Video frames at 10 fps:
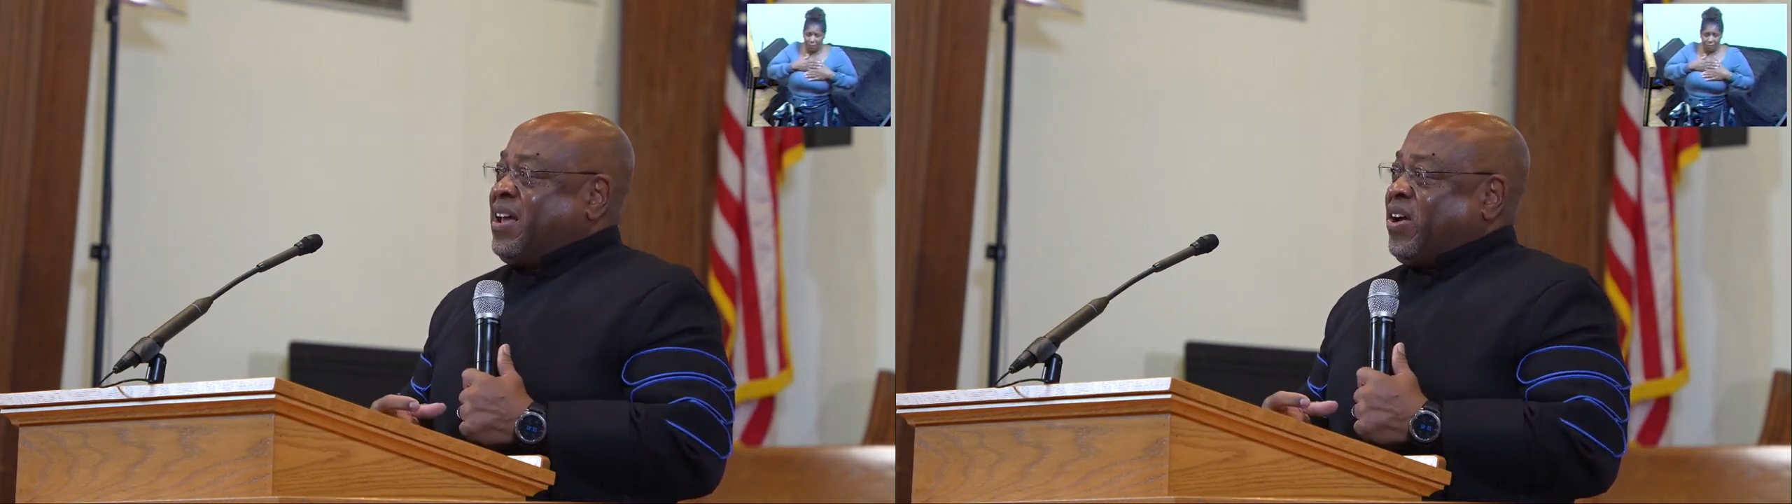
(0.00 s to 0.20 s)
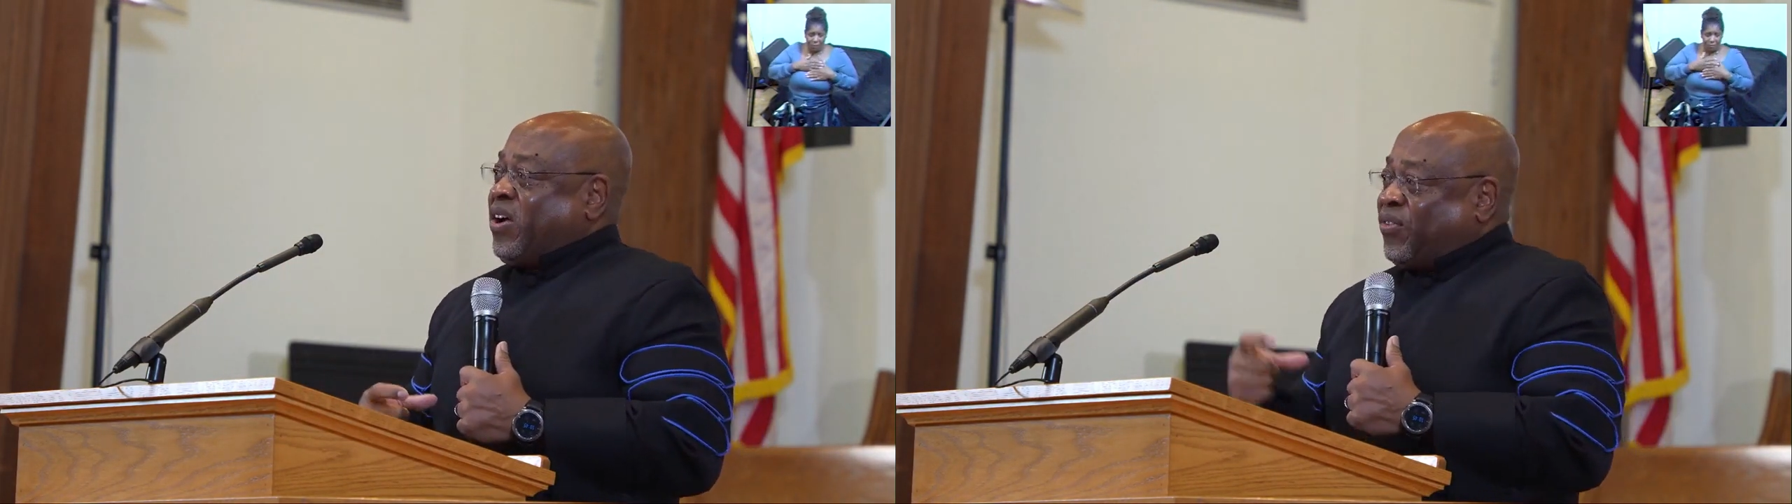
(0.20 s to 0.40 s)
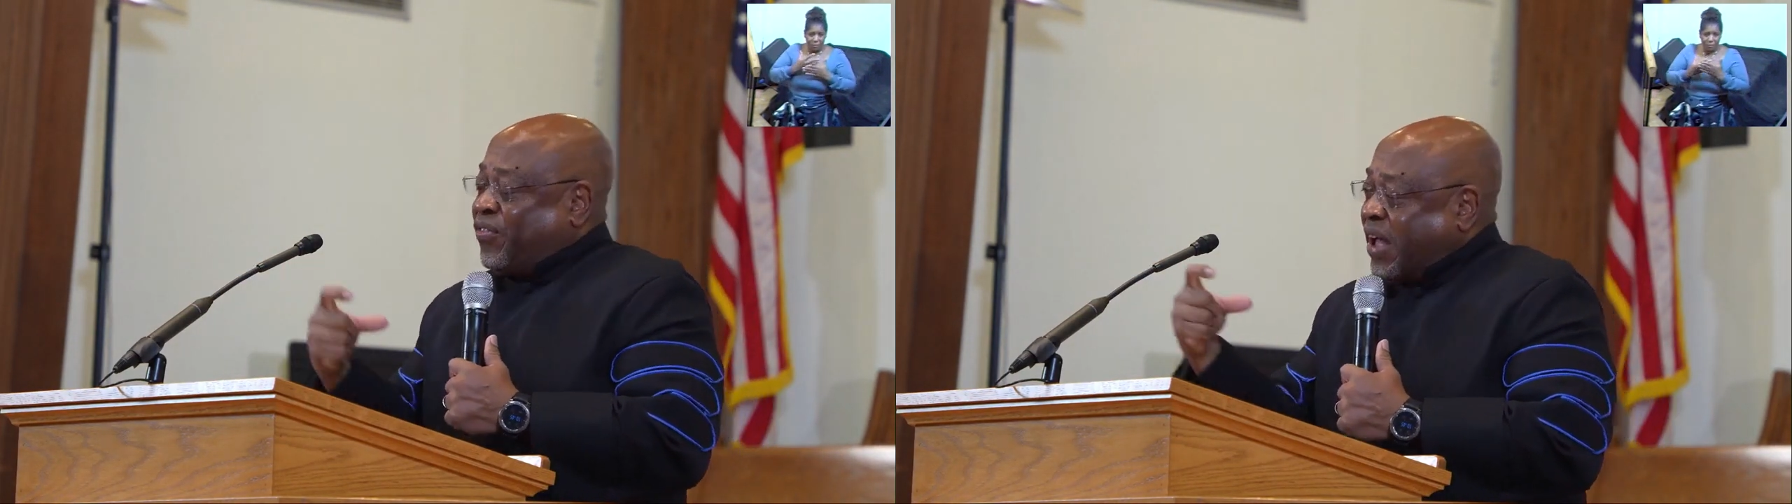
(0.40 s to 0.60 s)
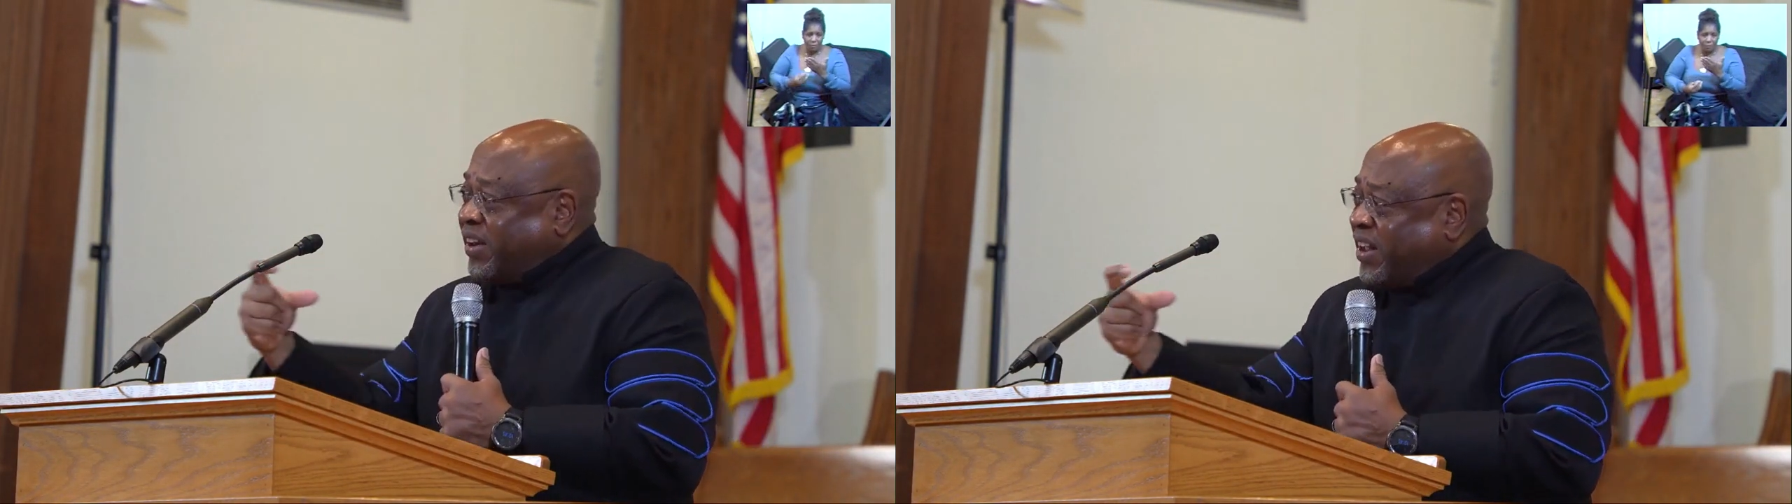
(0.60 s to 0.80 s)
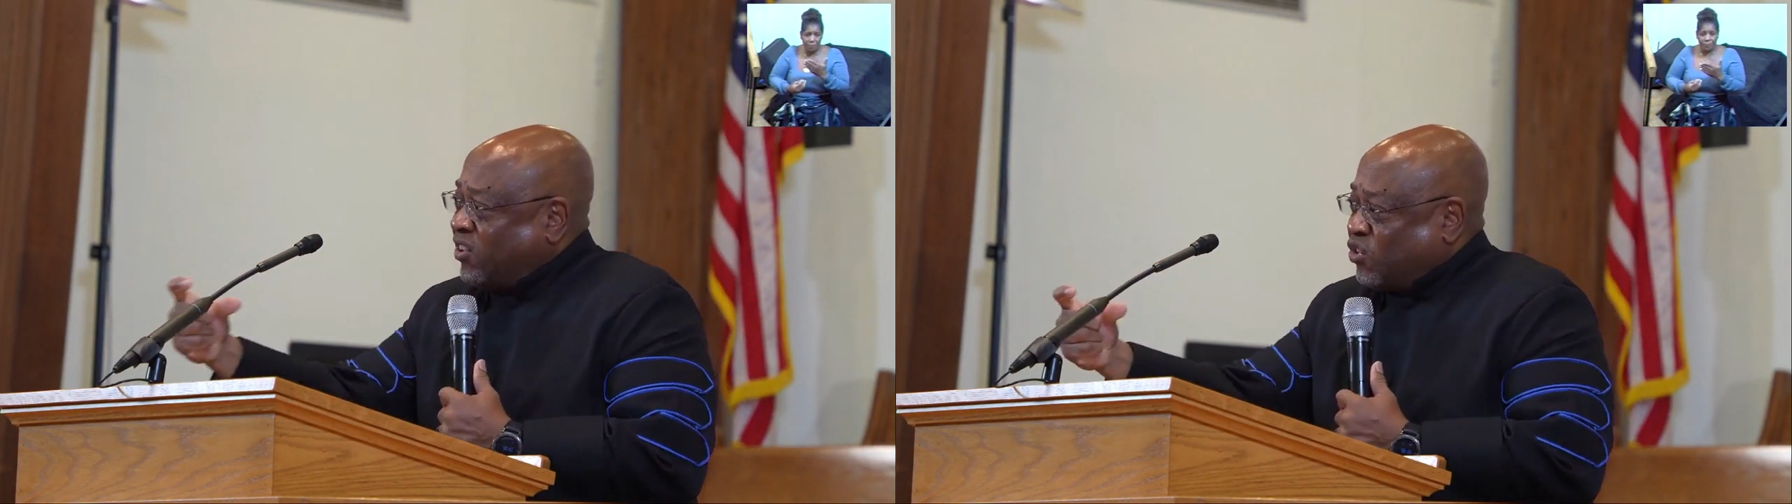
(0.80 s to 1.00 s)
Her
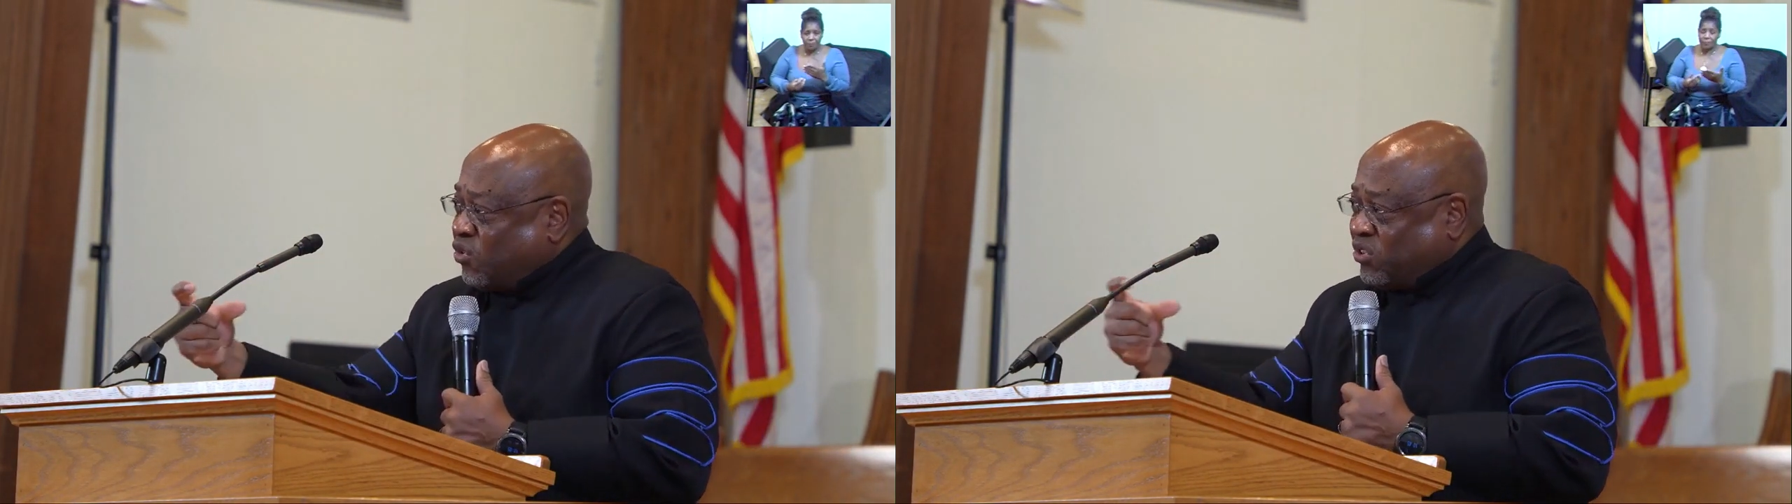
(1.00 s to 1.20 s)
financial